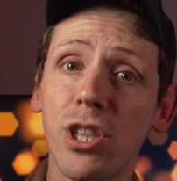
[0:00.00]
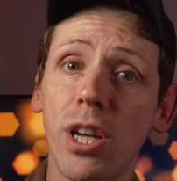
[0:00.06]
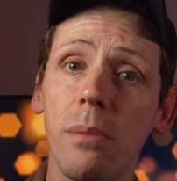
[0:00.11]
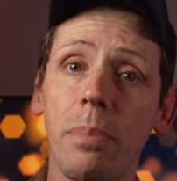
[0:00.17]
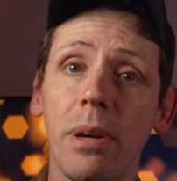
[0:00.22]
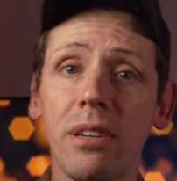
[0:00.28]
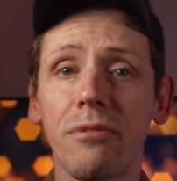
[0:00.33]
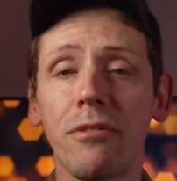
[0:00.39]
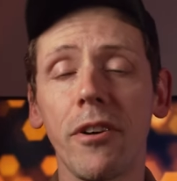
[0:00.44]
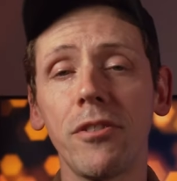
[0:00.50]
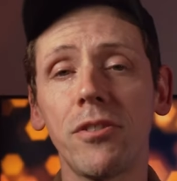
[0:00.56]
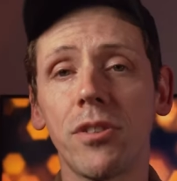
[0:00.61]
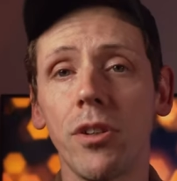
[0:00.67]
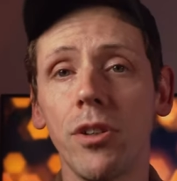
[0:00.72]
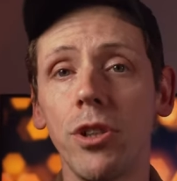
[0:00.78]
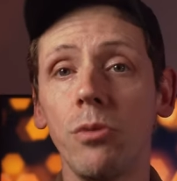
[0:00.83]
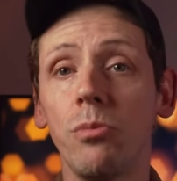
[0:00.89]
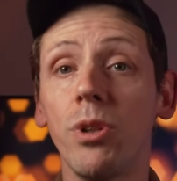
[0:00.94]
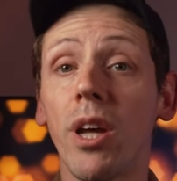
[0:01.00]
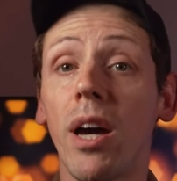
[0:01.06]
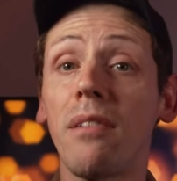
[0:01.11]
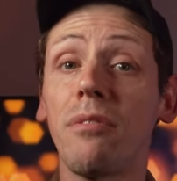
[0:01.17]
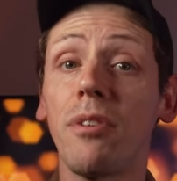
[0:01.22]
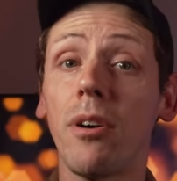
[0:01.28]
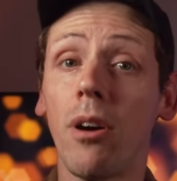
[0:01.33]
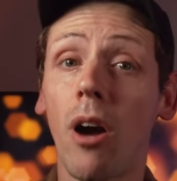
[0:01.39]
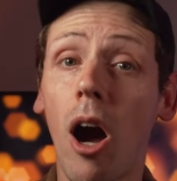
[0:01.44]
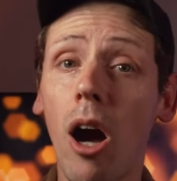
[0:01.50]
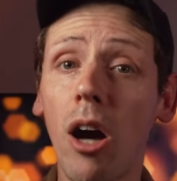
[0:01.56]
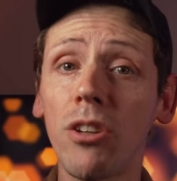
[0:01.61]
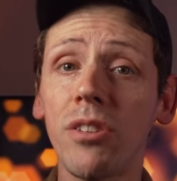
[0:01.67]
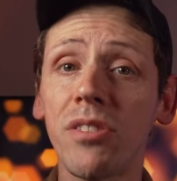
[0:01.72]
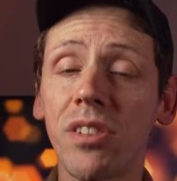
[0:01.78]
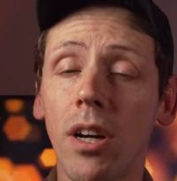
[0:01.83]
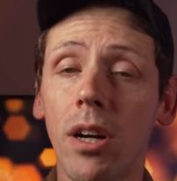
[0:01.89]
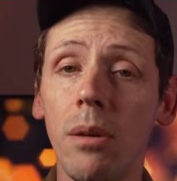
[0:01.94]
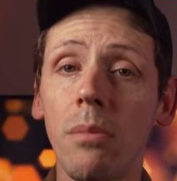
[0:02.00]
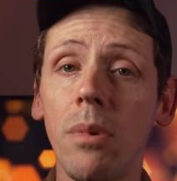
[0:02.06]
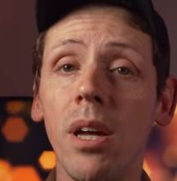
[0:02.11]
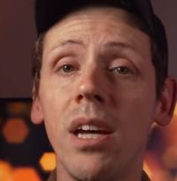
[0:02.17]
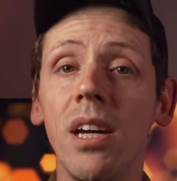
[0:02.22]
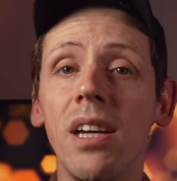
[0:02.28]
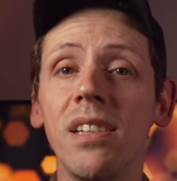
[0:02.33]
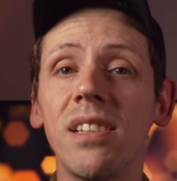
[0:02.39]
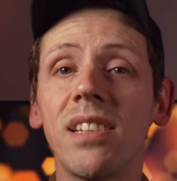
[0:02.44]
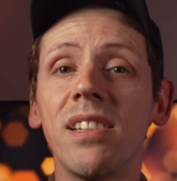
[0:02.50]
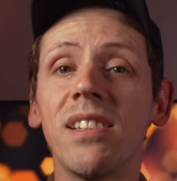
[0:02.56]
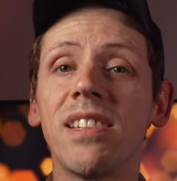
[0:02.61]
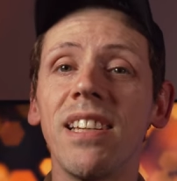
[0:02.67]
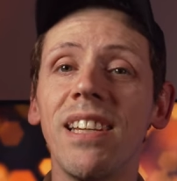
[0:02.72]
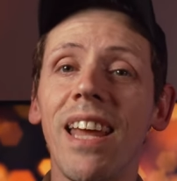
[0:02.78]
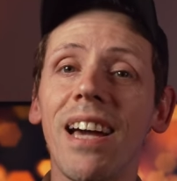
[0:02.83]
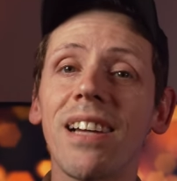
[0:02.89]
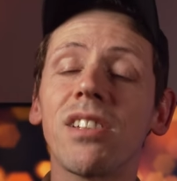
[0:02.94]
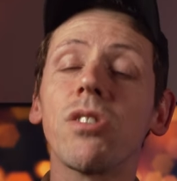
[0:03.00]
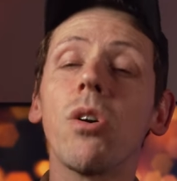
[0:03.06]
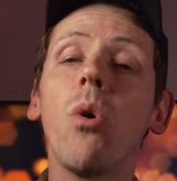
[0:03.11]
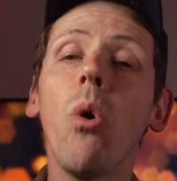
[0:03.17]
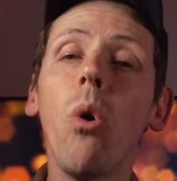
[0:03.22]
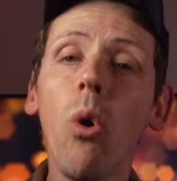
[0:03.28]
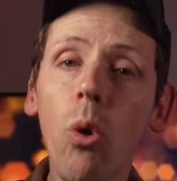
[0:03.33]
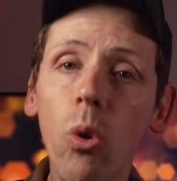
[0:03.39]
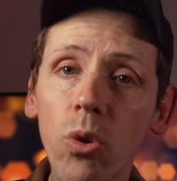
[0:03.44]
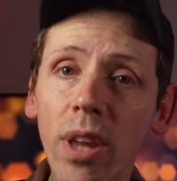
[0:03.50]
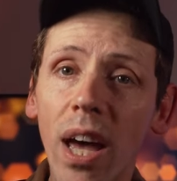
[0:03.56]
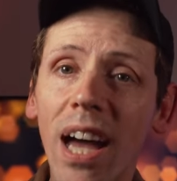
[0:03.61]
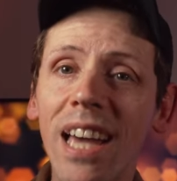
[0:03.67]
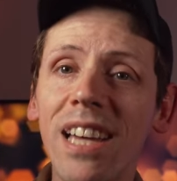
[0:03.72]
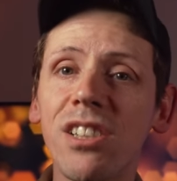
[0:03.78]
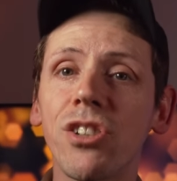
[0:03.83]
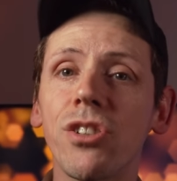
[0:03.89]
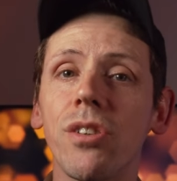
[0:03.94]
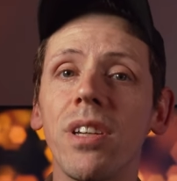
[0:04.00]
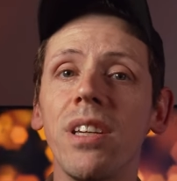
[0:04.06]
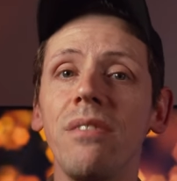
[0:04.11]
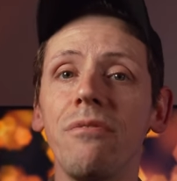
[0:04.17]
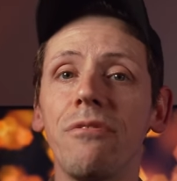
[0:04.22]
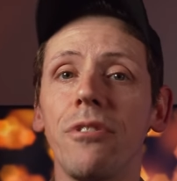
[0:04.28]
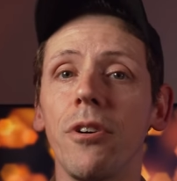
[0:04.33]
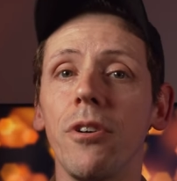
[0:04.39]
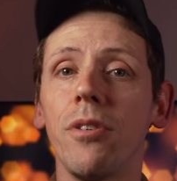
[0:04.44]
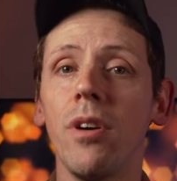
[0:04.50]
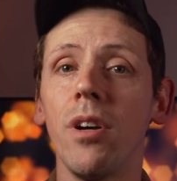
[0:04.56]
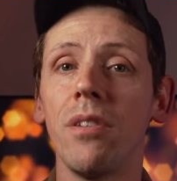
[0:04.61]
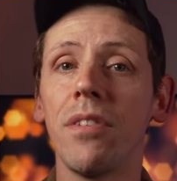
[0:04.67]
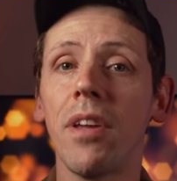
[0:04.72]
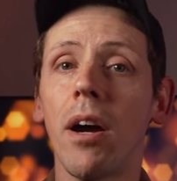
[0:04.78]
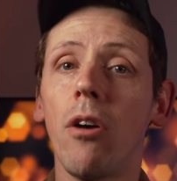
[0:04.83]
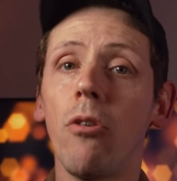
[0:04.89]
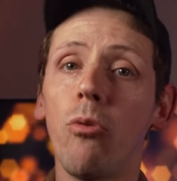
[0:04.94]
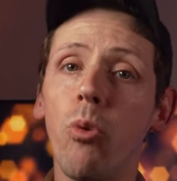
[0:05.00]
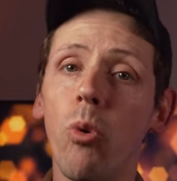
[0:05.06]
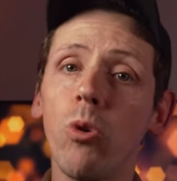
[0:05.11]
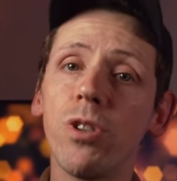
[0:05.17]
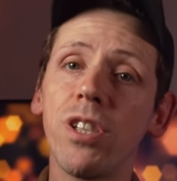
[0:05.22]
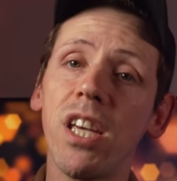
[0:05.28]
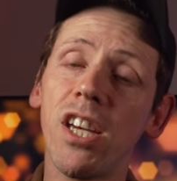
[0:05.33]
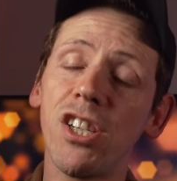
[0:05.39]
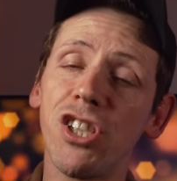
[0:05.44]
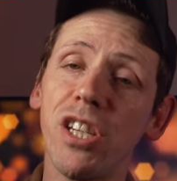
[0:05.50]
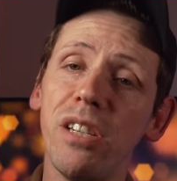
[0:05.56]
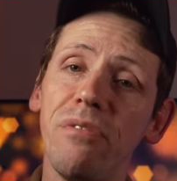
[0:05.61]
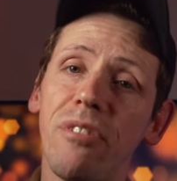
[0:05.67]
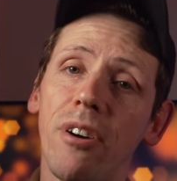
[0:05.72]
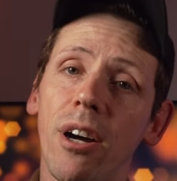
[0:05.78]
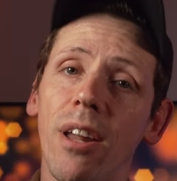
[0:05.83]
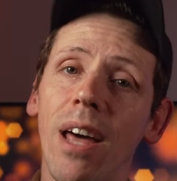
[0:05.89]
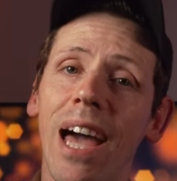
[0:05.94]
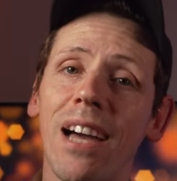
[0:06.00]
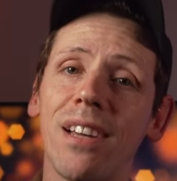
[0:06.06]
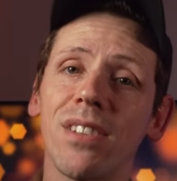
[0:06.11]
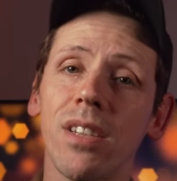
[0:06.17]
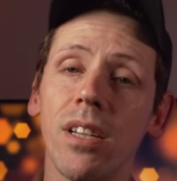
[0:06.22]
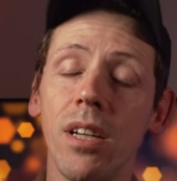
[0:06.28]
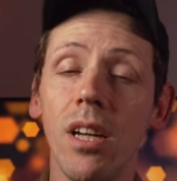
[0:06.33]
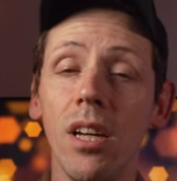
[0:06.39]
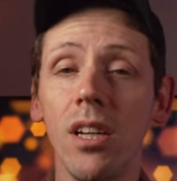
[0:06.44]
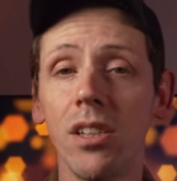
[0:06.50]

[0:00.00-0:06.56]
JPEG photo, you would have a harder time since it lacks all that extra info that a RAW DNG file has.